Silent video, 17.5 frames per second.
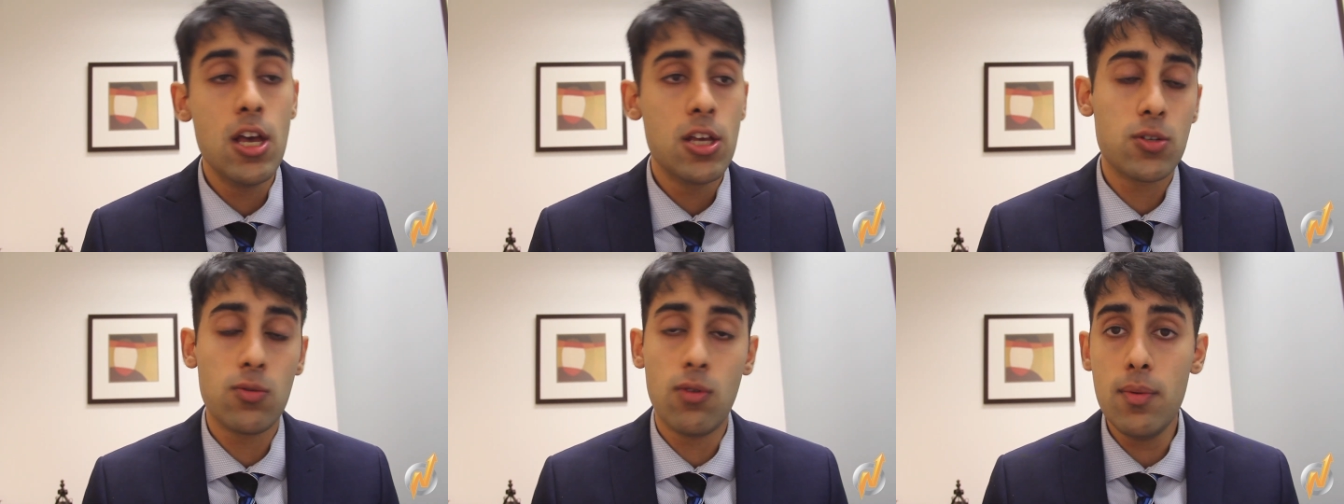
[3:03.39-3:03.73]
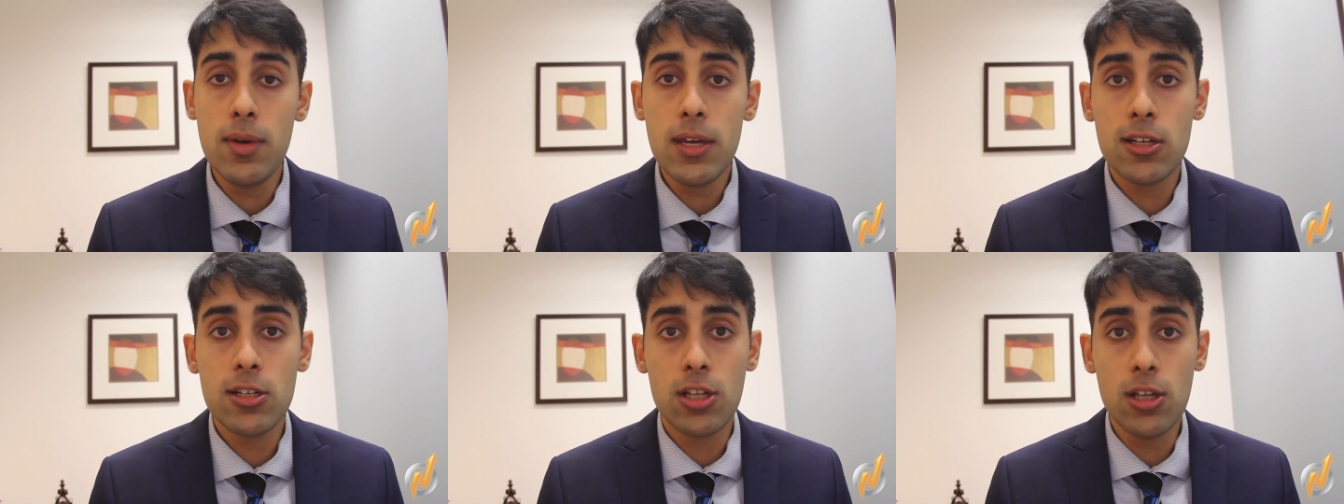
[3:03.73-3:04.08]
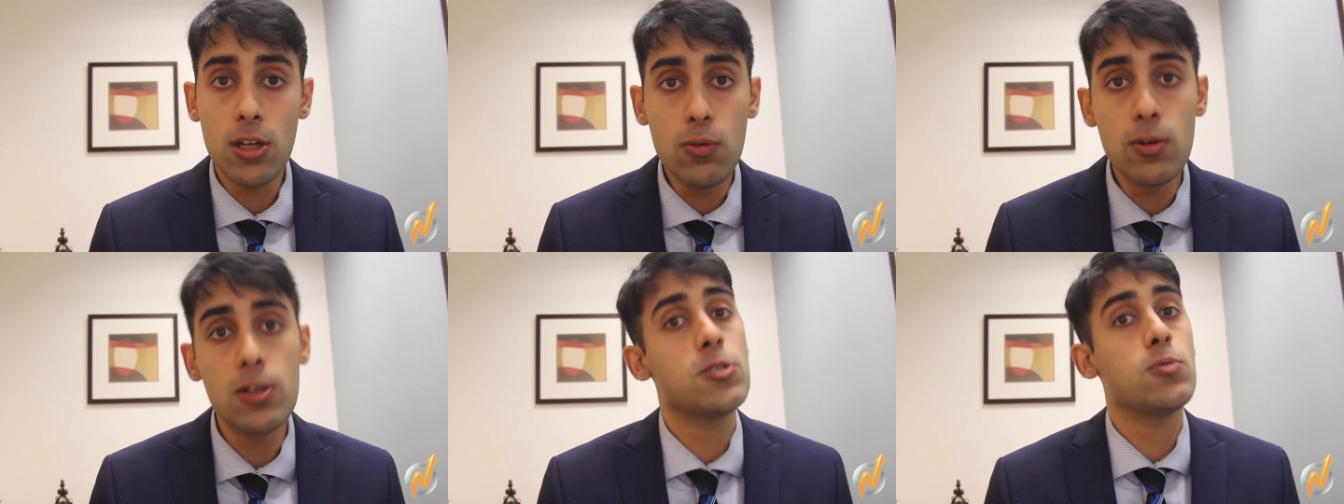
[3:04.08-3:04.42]
So what we can
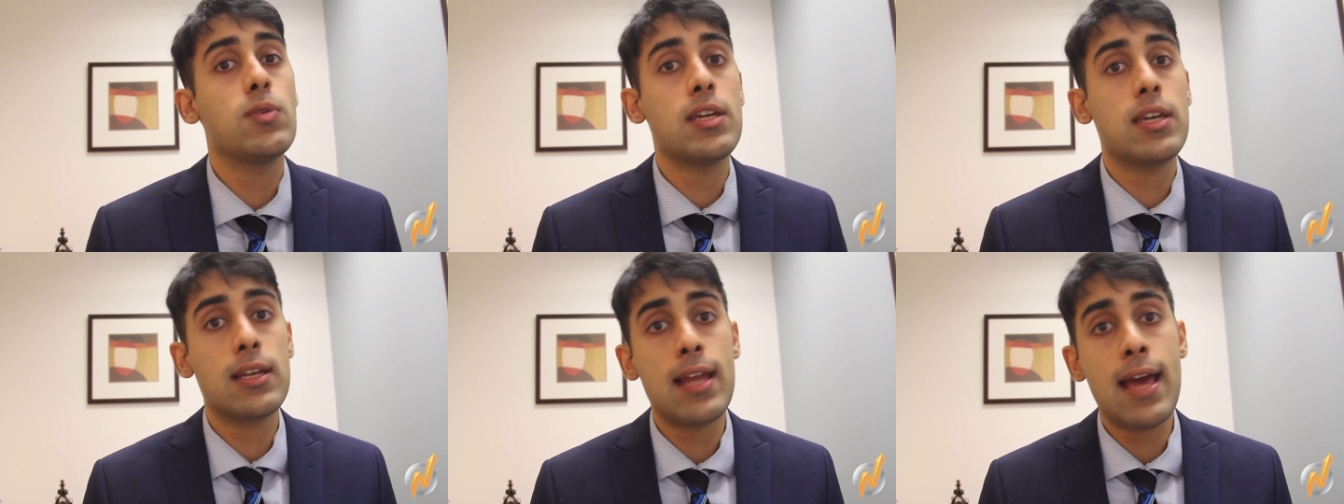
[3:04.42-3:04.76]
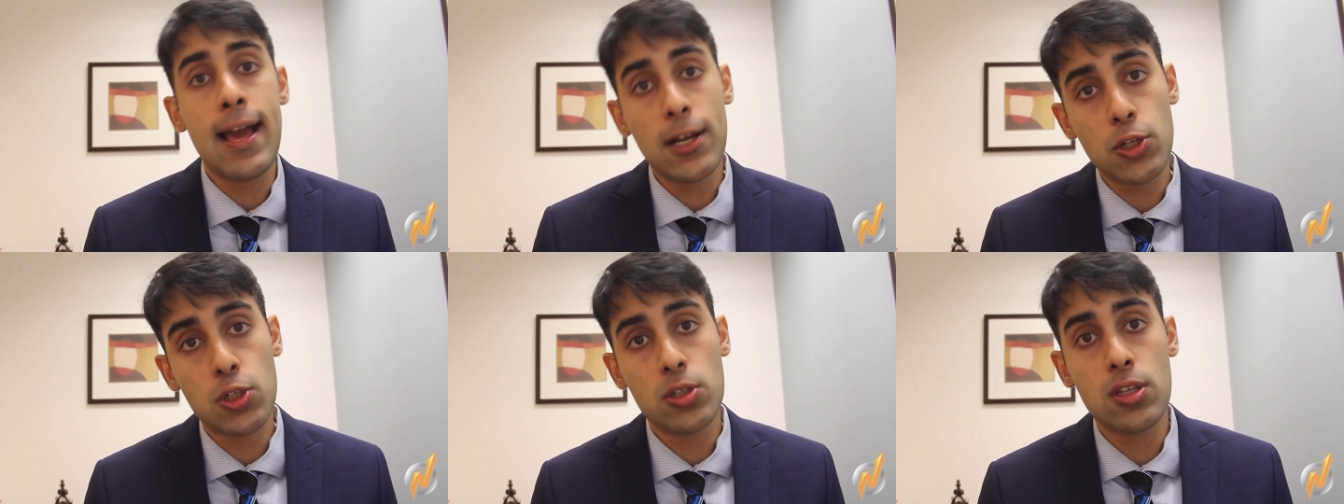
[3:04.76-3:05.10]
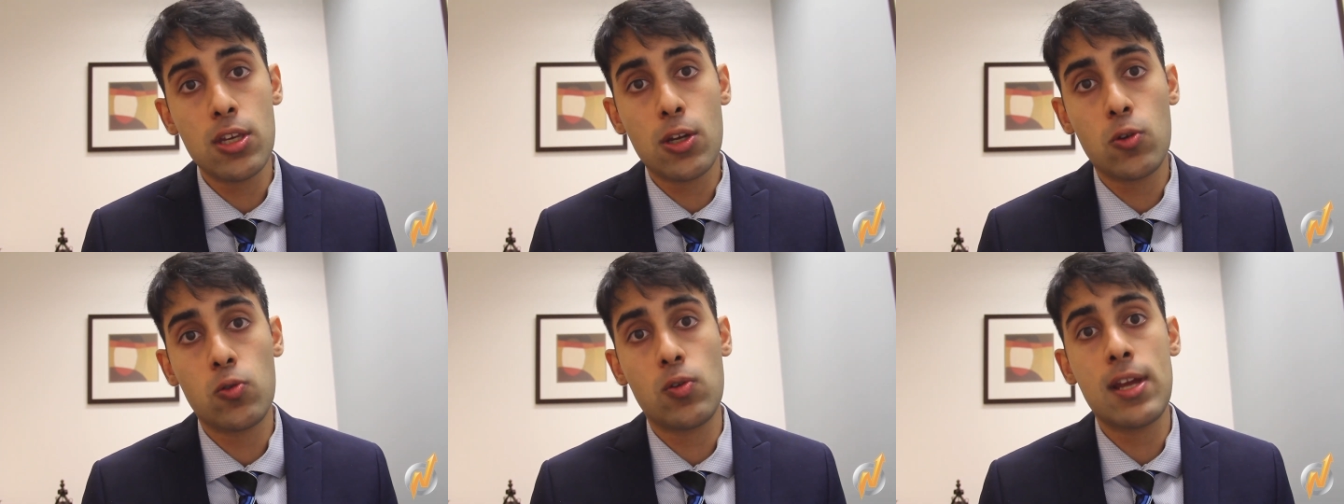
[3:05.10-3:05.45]
do is we can
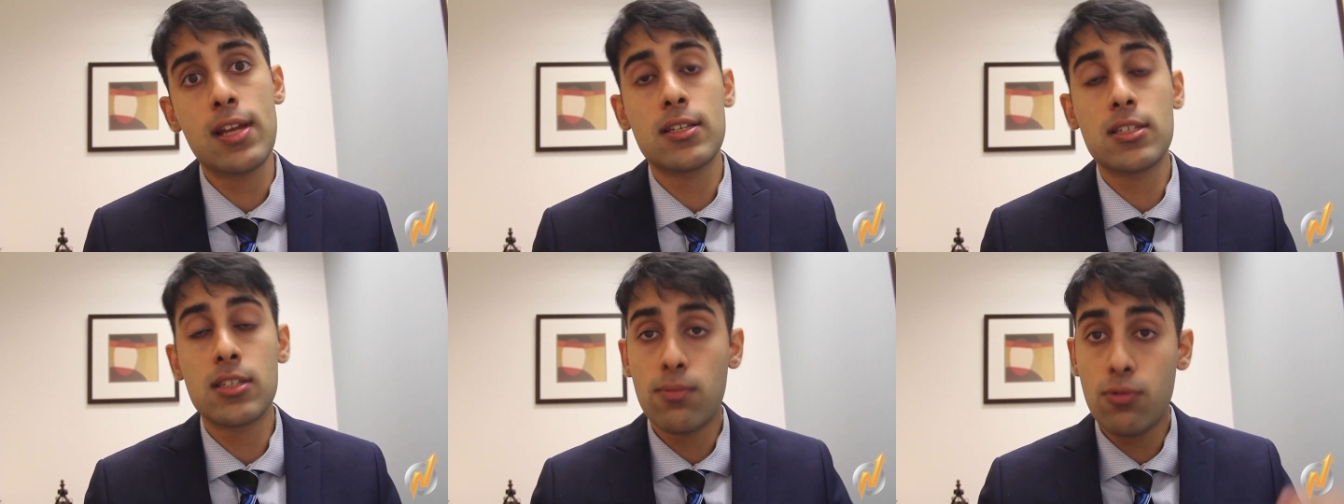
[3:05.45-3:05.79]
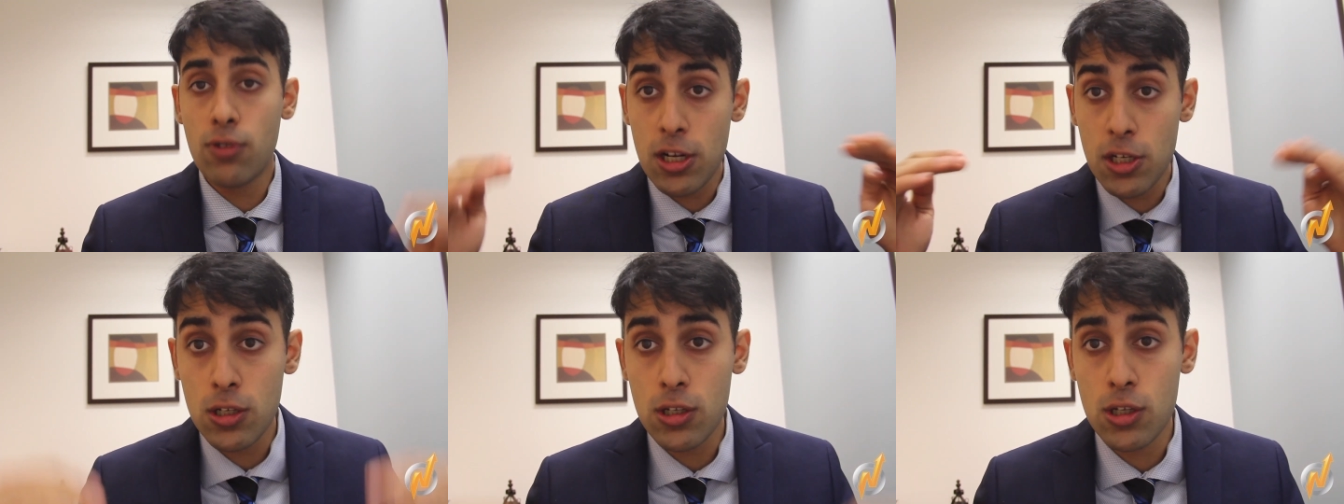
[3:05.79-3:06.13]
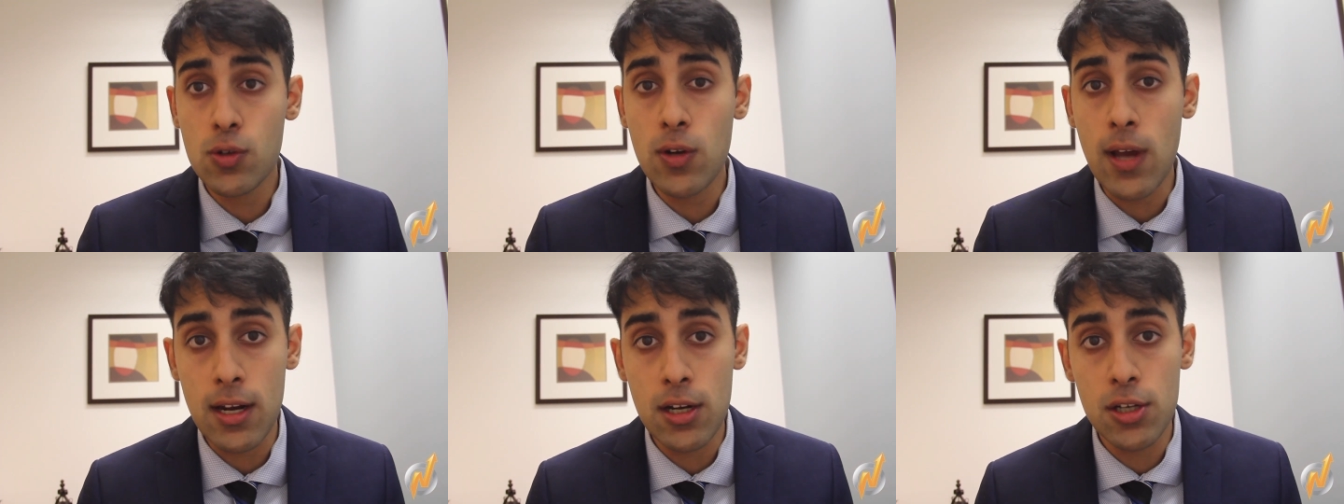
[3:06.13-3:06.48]
actually create a suppression
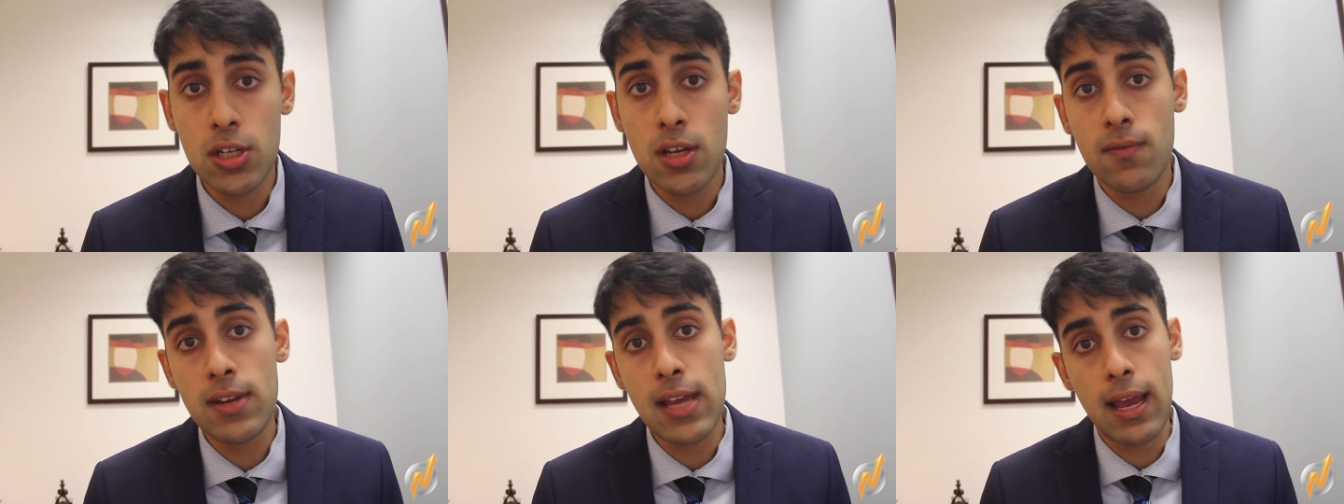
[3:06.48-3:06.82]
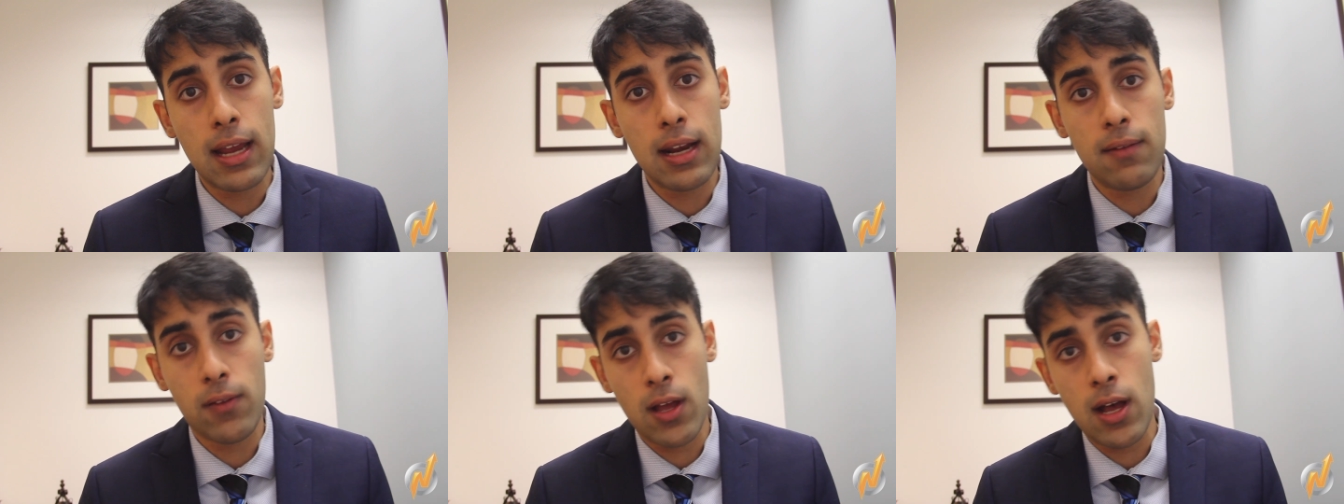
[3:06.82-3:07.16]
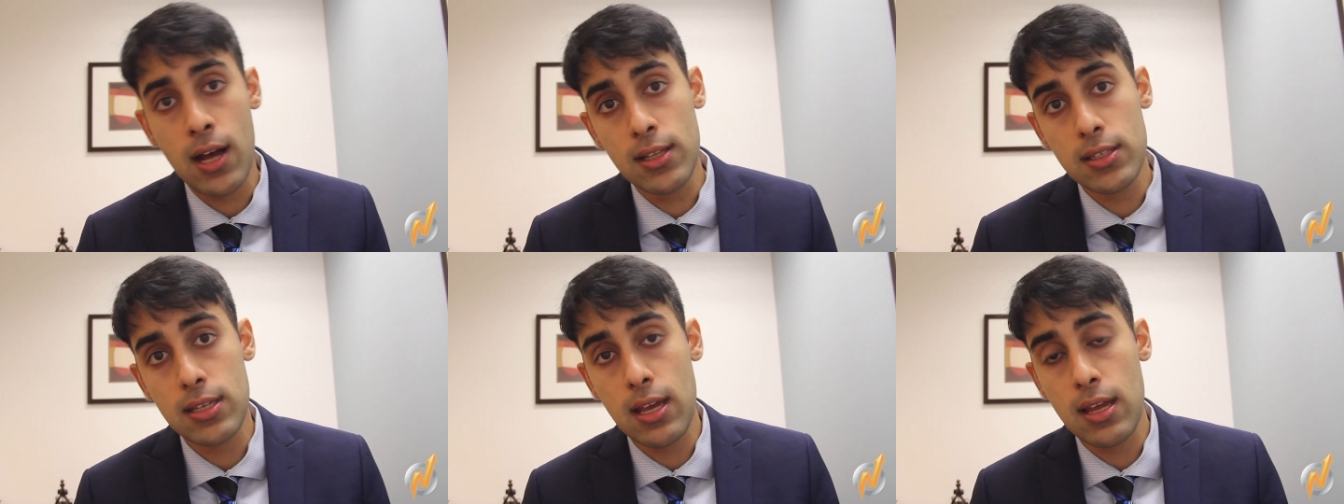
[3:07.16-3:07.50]
strategy of negative
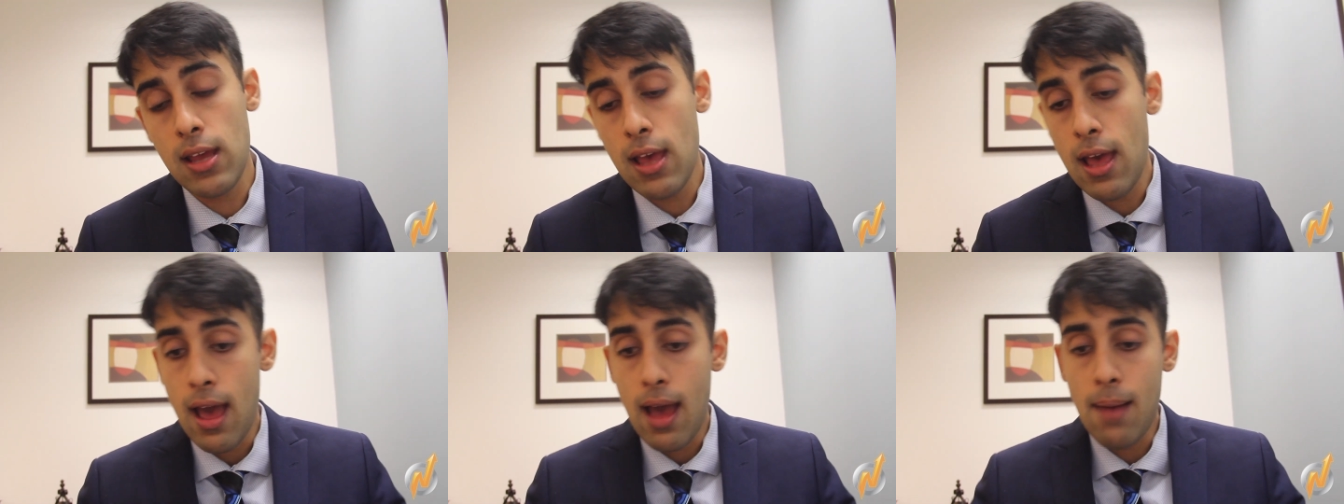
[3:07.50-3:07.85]
content